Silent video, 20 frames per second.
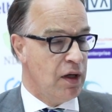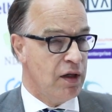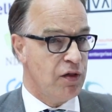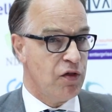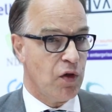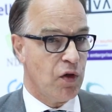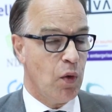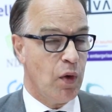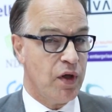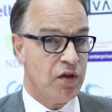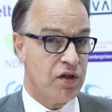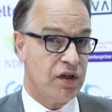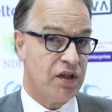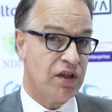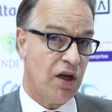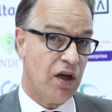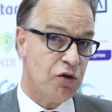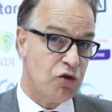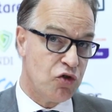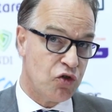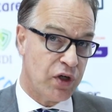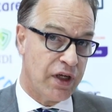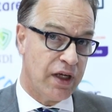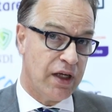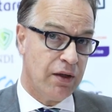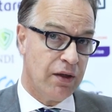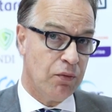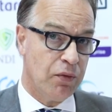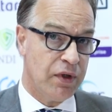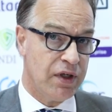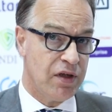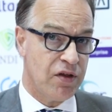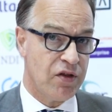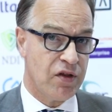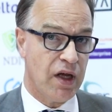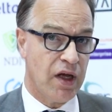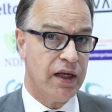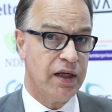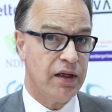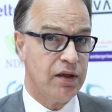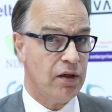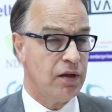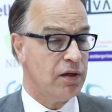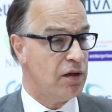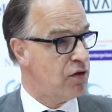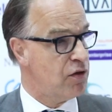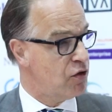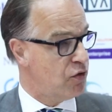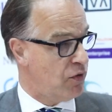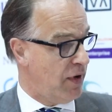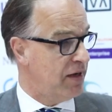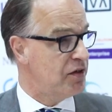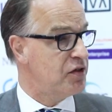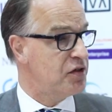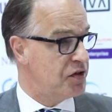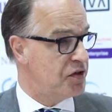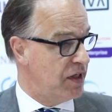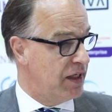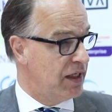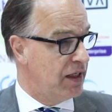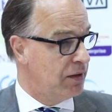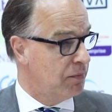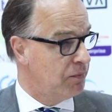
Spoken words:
And so as a country, we decided on a strategy